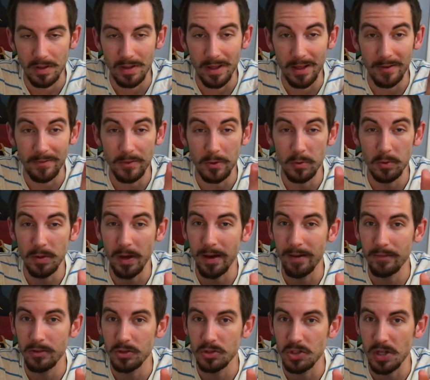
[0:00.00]
If you
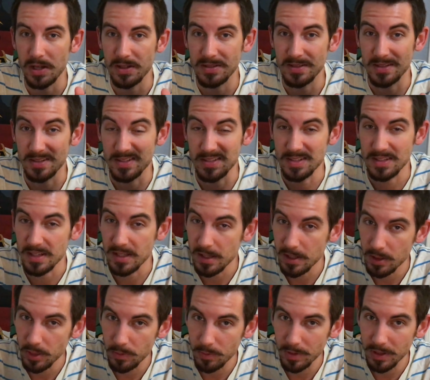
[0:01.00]
have a chance to see it
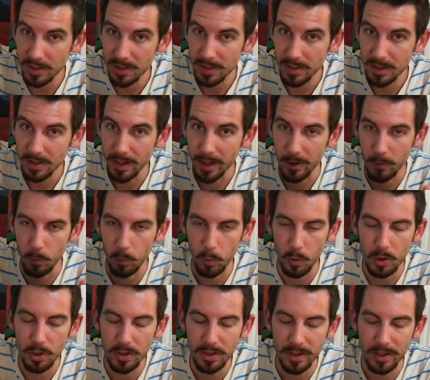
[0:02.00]
in 3D, I
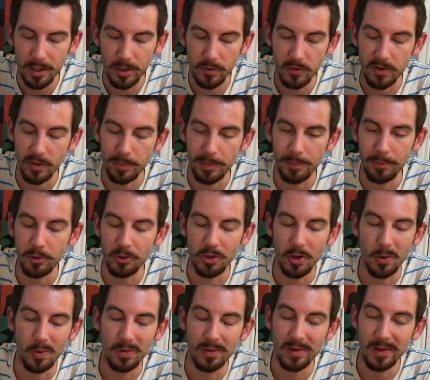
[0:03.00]
would. I know some people
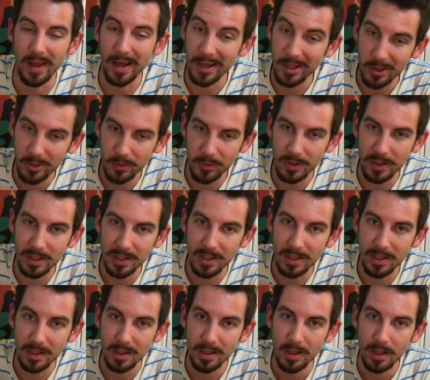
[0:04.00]
don't like
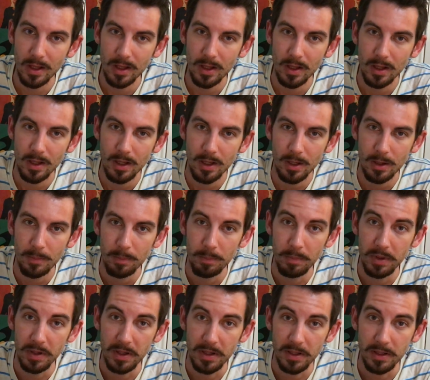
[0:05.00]
3D,
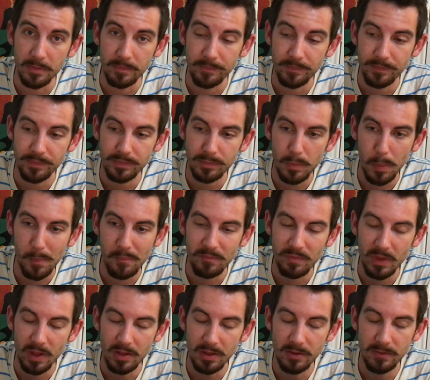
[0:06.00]
but
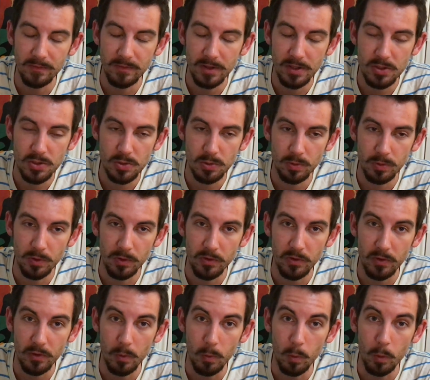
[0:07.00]
the
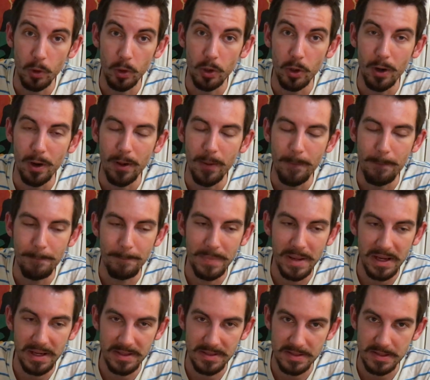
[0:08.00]
visuals were
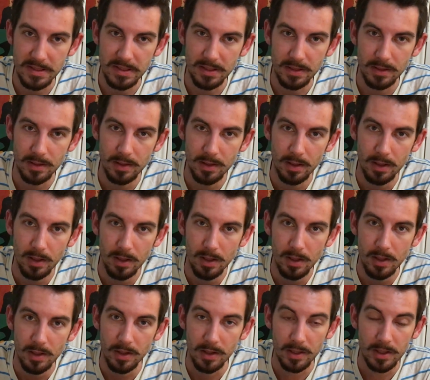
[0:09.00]
amazing.
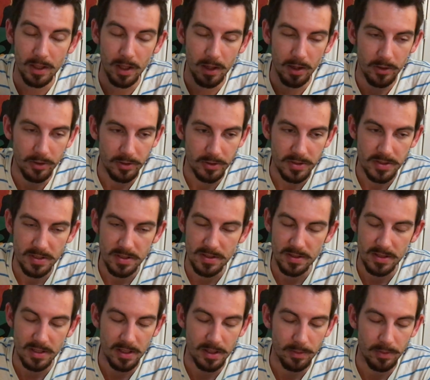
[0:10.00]
The colors
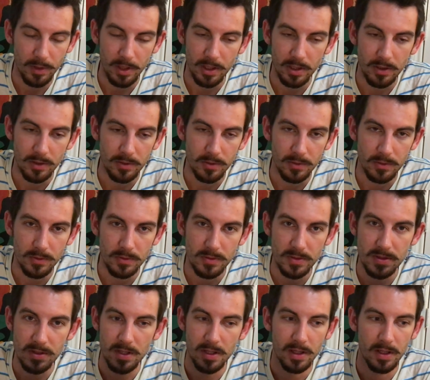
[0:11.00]
scheme they
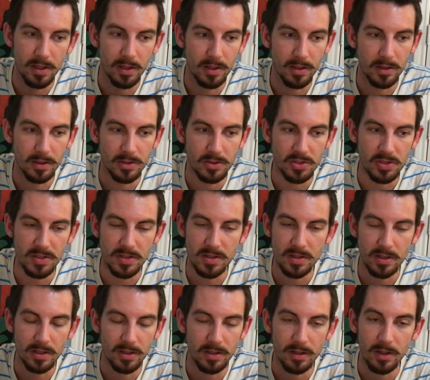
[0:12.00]
used and just
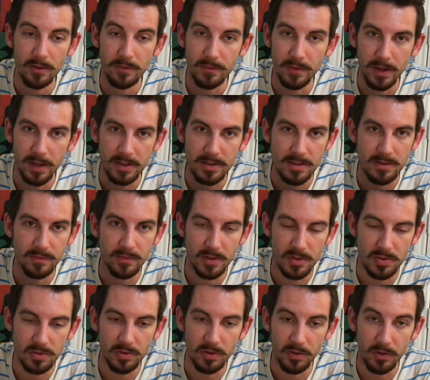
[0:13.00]
the effects and
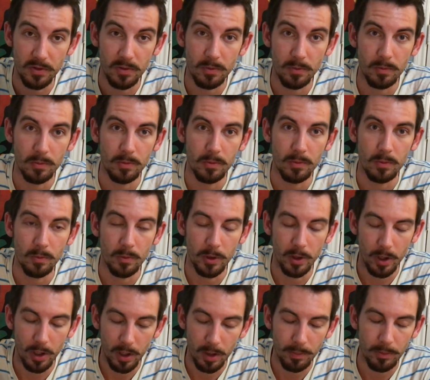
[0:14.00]
visuals
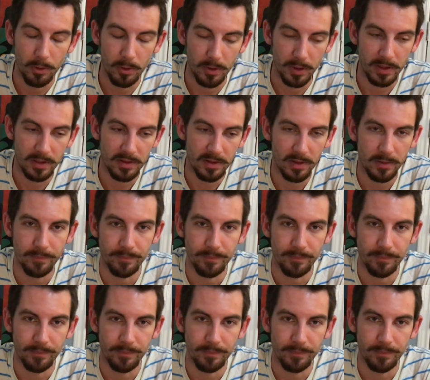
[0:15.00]
were on point.